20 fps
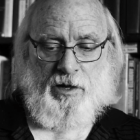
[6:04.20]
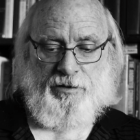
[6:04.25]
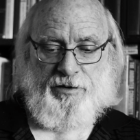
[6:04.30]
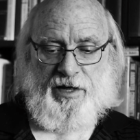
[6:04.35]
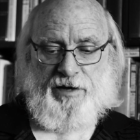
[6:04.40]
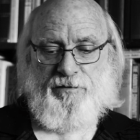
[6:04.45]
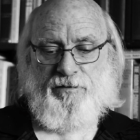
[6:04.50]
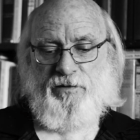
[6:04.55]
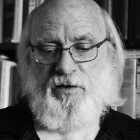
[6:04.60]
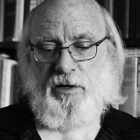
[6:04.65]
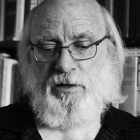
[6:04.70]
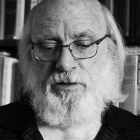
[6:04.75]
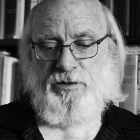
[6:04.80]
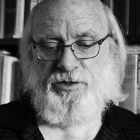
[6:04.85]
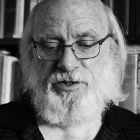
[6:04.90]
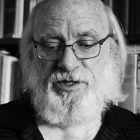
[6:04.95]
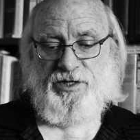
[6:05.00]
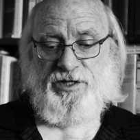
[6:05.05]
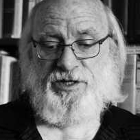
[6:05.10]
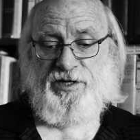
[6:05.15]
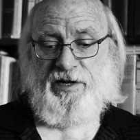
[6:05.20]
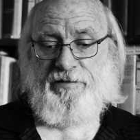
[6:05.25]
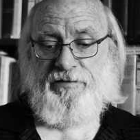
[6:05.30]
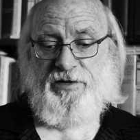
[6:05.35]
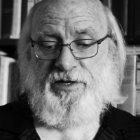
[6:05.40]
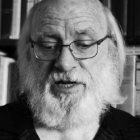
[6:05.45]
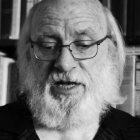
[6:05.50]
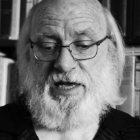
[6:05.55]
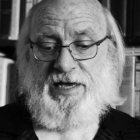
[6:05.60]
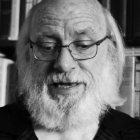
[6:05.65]
Then follows the
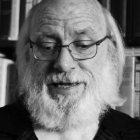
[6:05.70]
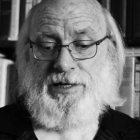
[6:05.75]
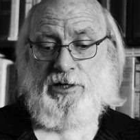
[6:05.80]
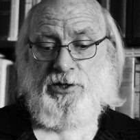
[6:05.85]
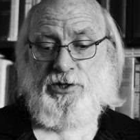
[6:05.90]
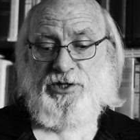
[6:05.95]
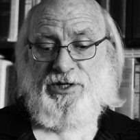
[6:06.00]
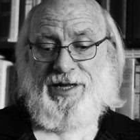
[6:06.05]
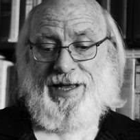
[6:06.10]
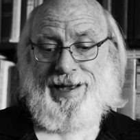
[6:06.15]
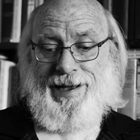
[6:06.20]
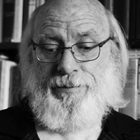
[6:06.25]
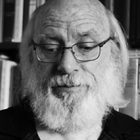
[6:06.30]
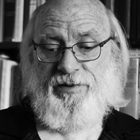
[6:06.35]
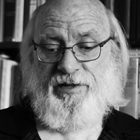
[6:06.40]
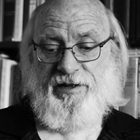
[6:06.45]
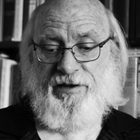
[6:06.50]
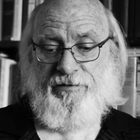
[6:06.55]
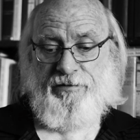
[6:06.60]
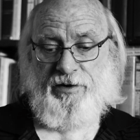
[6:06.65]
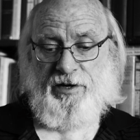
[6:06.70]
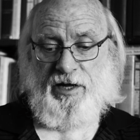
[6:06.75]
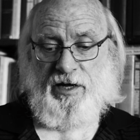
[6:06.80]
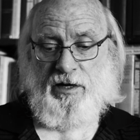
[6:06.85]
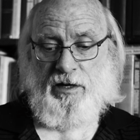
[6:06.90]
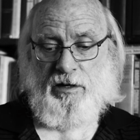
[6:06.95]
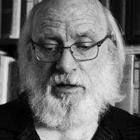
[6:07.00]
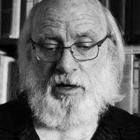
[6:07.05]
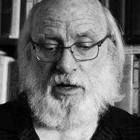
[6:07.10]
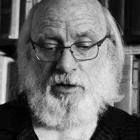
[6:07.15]
seventy years' captivity,
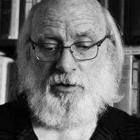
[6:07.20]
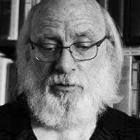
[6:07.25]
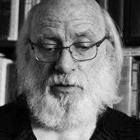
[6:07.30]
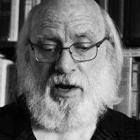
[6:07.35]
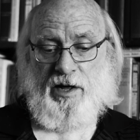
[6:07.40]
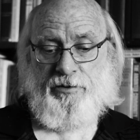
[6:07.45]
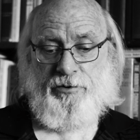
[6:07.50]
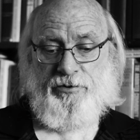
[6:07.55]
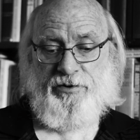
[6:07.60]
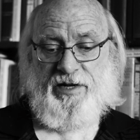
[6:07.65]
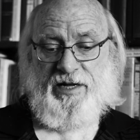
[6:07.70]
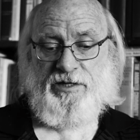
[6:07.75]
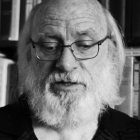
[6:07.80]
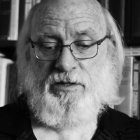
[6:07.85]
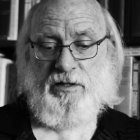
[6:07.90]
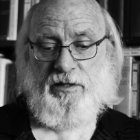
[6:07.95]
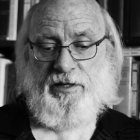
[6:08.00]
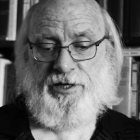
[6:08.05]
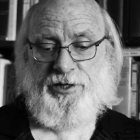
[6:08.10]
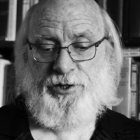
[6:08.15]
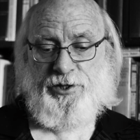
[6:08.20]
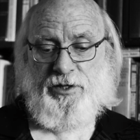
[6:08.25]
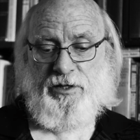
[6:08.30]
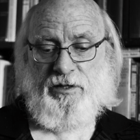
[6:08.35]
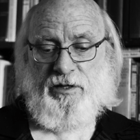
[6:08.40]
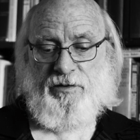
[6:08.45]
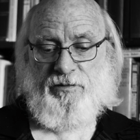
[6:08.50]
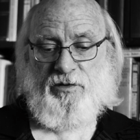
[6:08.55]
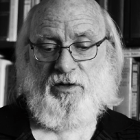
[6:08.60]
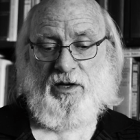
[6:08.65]
or rather desolation
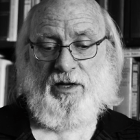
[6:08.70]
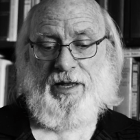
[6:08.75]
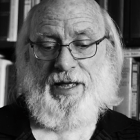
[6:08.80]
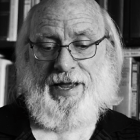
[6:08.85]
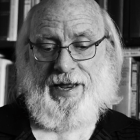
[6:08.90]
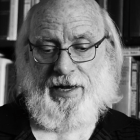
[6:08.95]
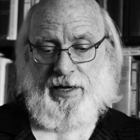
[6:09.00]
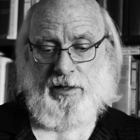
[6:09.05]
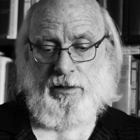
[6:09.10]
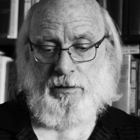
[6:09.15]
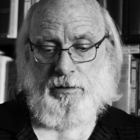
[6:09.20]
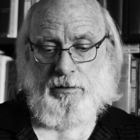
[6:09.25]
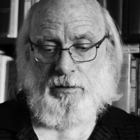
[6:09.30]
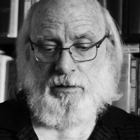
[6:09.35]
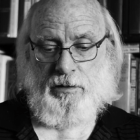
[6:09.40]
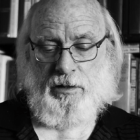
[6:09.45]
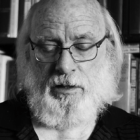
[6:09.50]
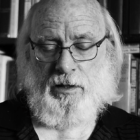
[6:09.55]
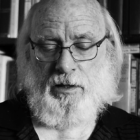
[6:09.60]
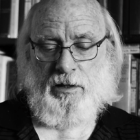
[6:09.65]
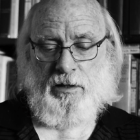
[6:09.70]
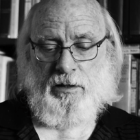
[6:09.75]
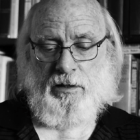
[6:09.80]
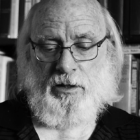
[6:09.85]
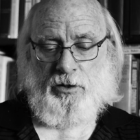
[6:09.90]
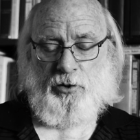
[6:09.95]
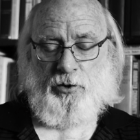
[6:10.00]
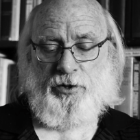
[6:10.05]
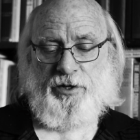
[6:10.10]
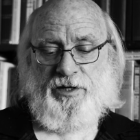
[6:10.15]
of the land,
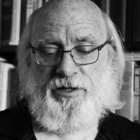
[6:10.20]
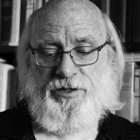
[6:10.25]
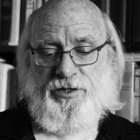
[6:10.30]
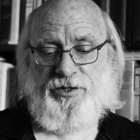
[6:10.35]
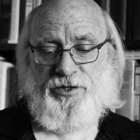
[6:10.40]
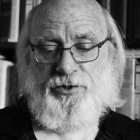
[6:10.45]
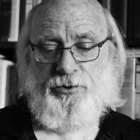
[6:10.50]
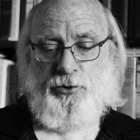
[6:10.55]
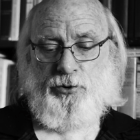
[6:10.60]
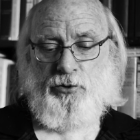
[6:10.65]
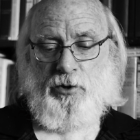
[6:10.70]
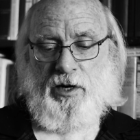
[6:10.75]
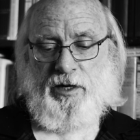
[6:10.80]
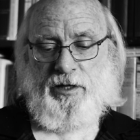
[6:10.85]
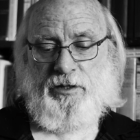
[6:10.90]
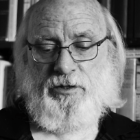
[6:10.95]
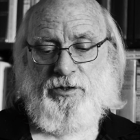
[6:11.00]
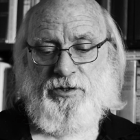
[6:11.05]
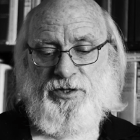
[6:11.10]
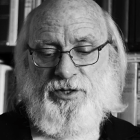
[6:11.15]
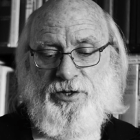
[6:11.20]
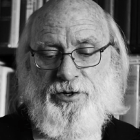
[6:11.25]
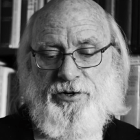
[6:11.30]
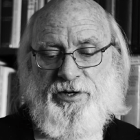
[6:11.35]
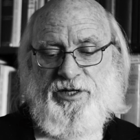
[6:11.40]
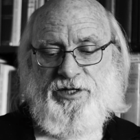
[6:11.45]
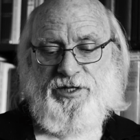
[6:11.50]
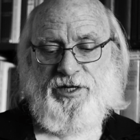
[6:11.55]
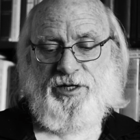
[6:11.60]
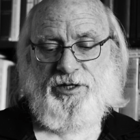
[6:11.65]
according to 2 Chronicles
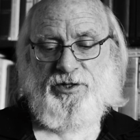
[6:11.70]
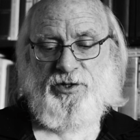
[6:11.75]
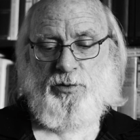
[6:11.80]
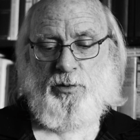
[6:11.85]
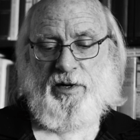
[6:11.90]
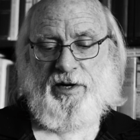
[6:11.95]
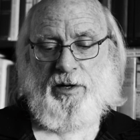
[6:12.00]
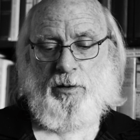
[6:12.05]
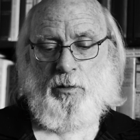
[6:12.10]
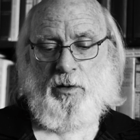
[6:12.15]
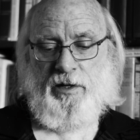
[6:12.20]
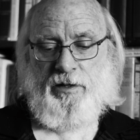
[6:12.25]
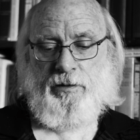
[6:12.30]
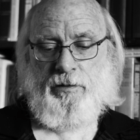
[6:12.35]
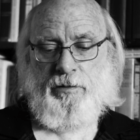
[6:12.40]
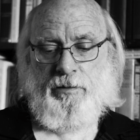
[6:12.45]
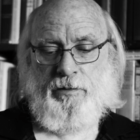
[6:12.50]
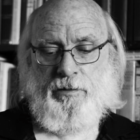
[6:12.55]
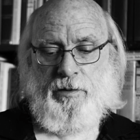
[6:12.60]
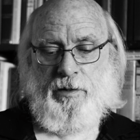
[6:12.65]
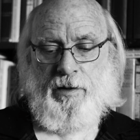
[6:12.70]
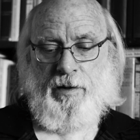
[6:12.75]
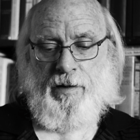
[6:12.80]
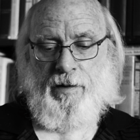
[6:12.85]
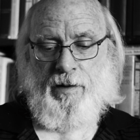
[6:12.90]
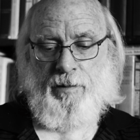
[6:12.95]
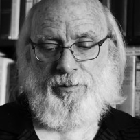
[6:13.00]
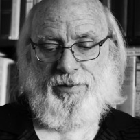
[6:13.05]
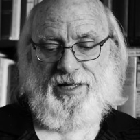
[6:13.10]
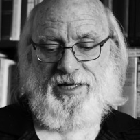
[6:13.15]
36 21.
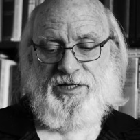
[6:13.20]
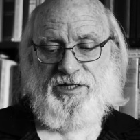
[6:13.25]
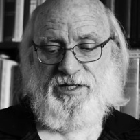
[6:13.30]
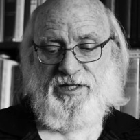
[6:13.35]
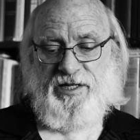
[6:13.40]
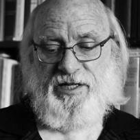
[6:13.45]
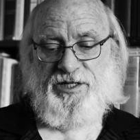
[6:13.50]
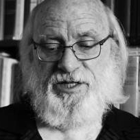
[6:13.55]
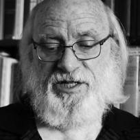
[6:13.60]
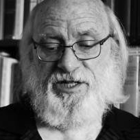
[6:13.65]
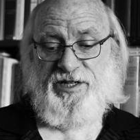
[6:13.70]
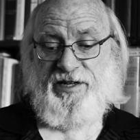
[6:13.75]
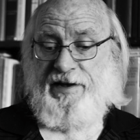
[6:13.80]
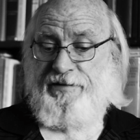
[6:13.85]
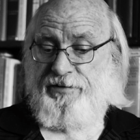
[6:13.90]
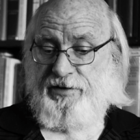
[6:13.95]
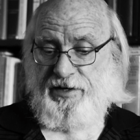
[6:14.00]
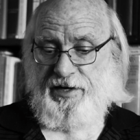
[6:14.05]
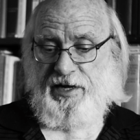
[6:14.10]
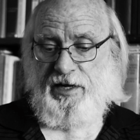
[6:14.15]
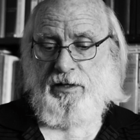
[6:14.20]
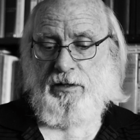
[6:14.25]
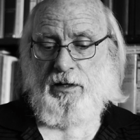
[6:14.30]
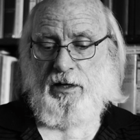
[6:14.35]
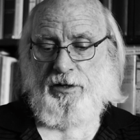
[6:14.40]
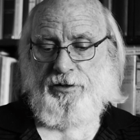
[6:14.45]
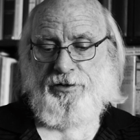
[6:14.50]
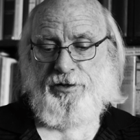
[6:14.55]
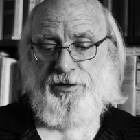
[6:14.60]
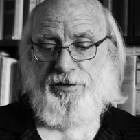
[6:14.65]
Place this 70
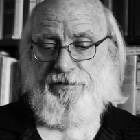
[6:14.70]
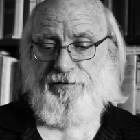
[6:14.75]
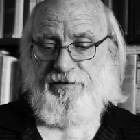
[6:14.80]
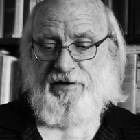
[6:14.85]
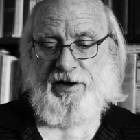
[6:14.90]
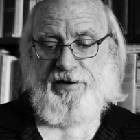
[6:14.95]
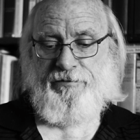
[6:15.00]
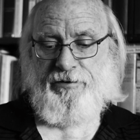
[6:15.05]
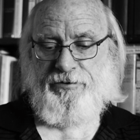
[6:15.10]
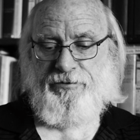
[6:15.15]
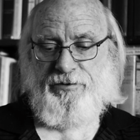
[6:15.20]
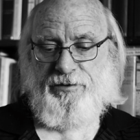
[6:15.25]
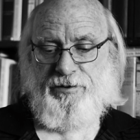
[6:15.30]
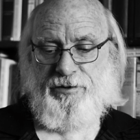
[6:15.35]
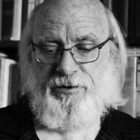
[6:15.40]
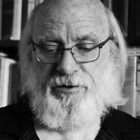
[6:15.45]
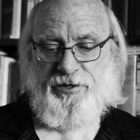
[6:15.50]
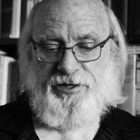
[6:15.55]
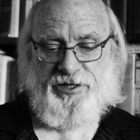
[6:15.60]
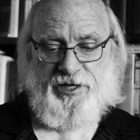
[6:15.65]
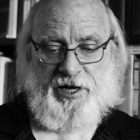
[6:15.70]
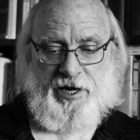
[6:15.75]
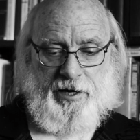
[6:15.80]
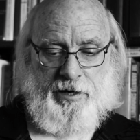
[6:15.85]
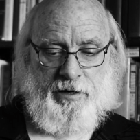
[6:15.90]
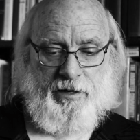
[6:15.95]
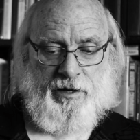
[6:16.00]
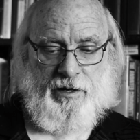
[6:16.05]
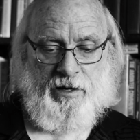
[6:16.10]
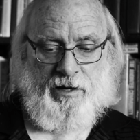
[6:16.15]
under the
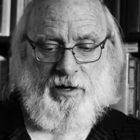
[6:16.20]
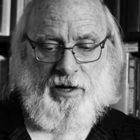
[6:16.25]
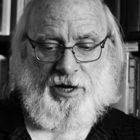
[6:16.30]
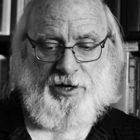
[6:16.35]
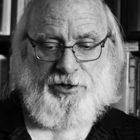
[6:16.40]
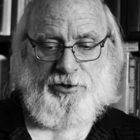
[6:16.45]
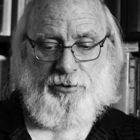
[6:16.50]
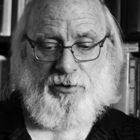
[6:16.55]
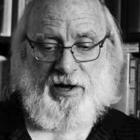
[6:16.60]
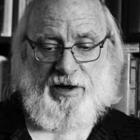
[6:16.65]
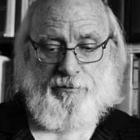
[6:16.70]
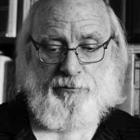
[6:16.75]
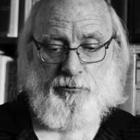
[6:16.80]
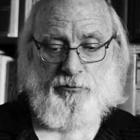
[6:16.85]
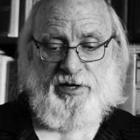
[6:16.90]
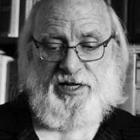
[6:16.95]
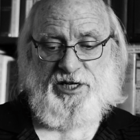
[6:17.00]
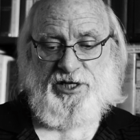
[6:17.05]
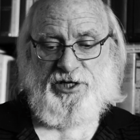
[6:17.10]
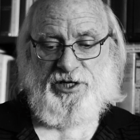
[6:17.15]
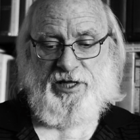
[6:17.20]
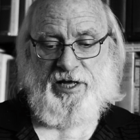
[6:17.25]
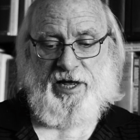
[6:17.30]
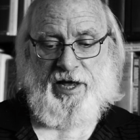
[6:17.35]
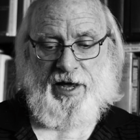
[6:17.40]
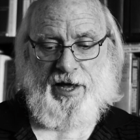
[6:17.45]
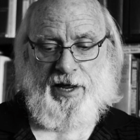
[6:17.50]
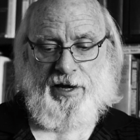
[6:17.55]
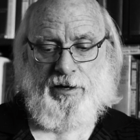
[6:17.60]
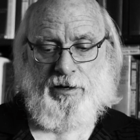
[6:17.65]
513, and you have reached
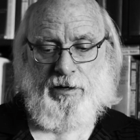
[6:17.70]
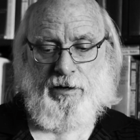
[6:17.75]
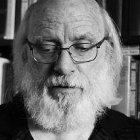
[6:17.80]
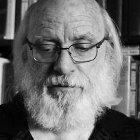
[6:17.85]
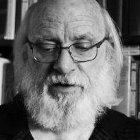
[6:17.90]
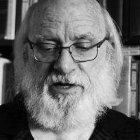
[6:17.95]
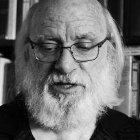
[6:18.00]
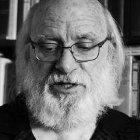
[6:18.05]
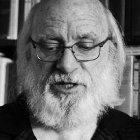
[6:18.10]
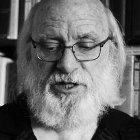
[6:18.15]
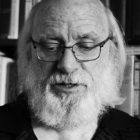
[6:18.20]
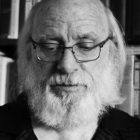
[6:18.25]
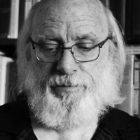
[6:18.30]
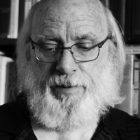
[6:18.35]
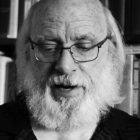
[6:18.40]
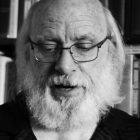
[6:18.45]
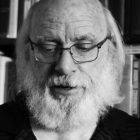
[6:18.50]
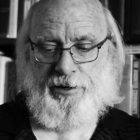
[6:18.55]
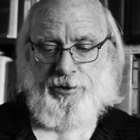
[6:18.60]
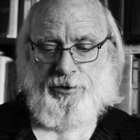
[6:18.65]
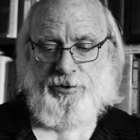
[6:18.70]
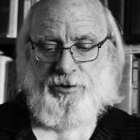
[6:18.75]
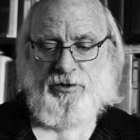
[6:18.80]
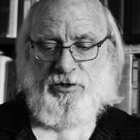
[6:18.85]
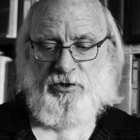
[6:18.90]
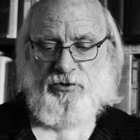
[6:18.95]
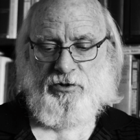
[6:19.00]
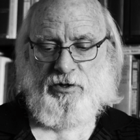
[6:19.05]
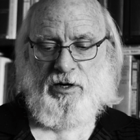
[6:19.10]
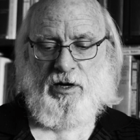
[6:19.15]
the end of inspired
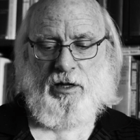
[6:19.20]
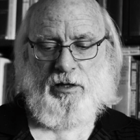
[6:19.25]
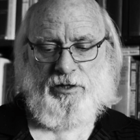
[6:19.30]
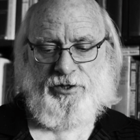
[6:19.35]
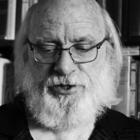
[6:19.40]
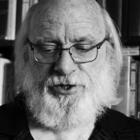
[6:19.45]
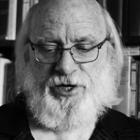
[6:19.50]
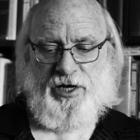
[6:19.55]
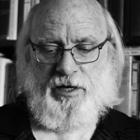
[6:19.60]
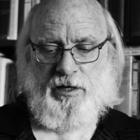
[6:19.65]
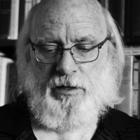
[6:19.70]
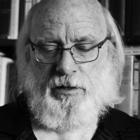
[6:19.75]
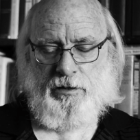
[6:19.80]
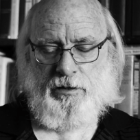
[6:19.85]
chronology.